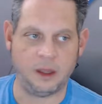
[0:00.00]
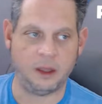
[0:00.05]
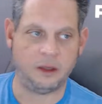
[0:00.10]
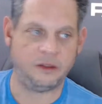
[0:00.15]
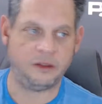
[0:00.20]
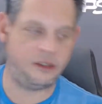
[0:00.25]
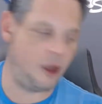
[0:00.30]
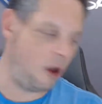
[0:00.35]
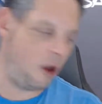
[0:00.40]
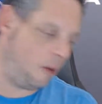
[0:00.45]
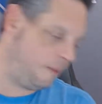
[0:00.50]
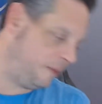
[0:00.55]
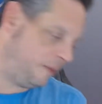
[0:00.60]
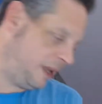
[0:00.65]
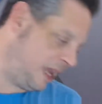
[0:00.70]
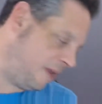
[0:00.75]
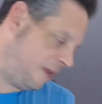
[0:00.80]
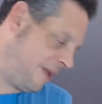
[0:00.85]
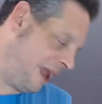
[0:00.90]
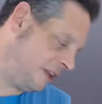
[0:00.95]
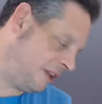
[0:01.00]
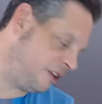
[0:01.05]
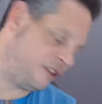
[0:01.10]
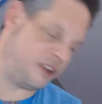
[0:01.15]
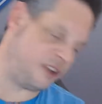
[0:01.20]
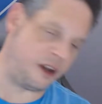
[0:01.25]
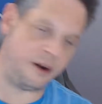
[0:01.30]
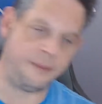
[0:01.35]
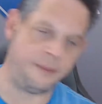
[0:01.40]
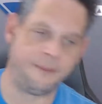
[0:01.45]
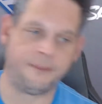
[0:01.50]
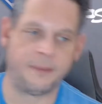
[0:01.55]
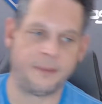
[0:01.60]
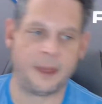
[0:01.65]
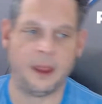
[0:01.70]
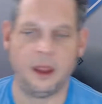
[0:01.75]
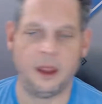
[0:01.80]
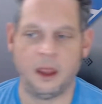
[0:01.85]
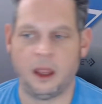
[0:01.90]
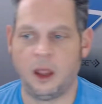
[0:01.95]
So, getting back to center,
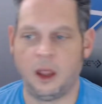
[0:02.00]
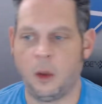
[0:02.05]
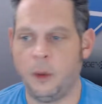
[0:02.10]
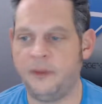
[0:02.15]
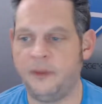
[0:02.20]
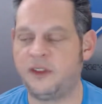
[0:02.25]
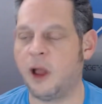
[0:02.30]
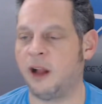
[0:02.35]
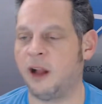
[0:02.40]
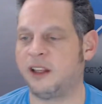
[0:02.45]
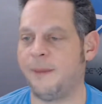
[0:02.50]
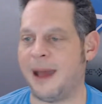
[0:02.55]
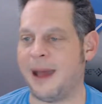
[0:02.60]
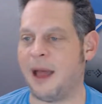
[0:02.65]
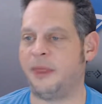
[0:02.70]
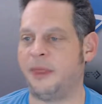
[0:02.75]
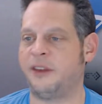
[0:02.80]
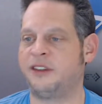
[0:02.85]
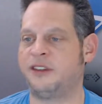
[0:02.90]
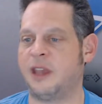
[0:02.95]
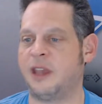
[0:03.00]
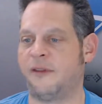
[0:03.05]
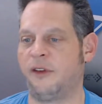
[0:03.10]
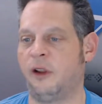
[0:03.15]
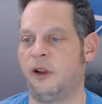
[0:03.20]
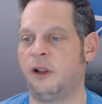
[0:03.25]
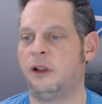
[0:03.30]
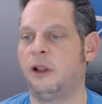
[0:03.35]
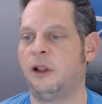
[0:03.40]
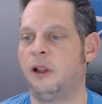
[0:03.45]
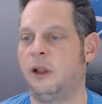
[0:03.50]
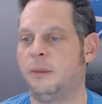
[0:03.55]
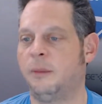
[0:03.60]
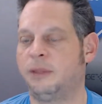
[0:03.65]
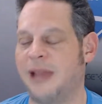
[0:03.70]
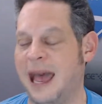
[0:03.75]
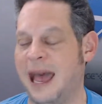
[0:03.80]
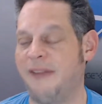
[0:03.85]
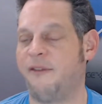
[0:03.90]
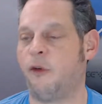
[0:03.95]
we've talked about the several
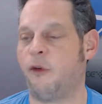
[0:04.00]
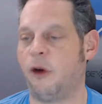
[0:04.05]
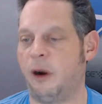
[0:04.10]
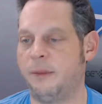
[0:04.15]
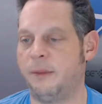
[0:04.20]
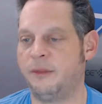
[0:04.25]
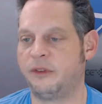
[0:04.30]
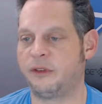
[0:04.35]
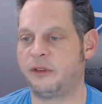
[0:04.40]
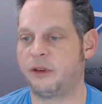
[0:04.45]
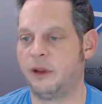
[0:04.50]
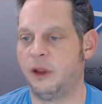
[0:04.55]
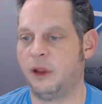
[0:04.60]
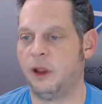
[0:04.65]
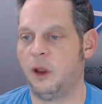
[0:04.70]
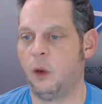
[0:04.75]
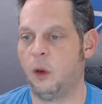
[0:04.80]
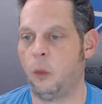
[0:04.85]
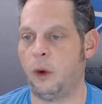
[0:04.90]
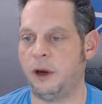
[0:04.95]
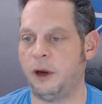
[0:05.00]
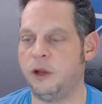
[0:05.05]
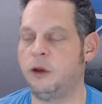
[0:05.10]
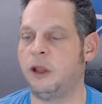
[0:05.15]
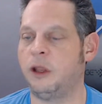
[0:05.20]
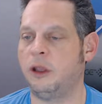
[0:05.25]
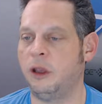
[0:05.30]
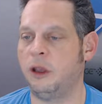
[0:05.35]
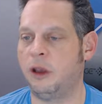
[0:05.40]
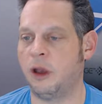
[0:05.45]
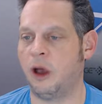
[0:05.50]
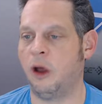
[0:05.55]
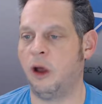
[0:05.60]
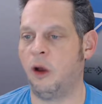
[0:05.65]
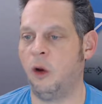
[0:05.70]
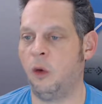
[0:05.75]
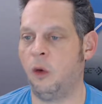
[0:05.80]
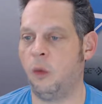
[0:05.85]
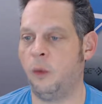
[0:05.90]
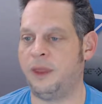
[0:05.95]
platforms where you can
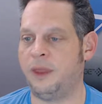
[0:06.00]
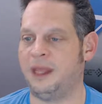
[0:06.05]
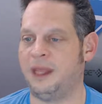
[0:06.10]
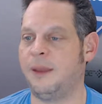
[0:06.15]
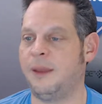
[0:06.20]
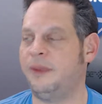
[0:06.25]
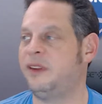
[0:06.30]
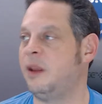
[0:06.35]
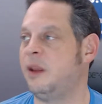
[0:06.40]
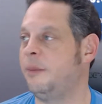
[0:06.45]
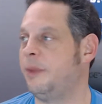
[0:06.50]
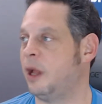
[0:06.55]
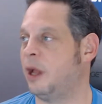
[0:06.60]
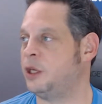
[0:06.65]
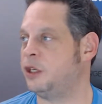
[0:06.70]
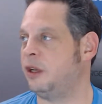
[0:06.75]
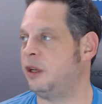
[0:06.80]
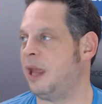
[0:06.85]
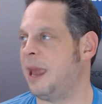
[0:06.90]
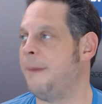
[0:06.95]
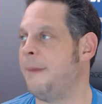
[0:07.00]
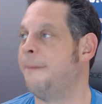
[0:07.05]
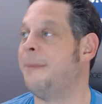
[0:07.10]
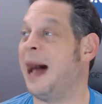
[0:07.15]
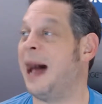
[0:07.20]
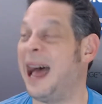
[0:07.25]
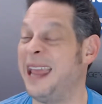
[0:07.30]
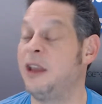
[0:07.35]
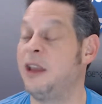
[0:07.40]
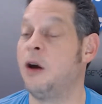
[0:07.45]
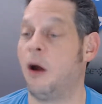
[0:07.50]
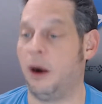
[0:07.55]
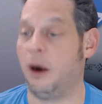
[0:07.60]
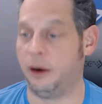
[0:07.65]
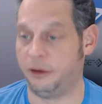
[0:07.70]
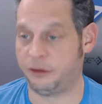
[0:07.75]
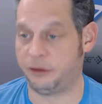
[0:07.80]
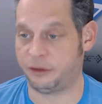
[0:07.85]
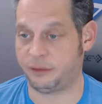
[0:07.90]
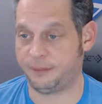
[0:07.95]
go with a limited budget and buy
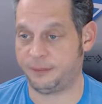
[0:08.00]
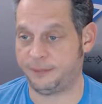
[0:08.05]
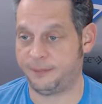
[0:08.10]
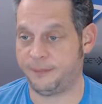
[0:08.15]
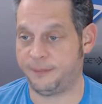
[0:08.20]
cards.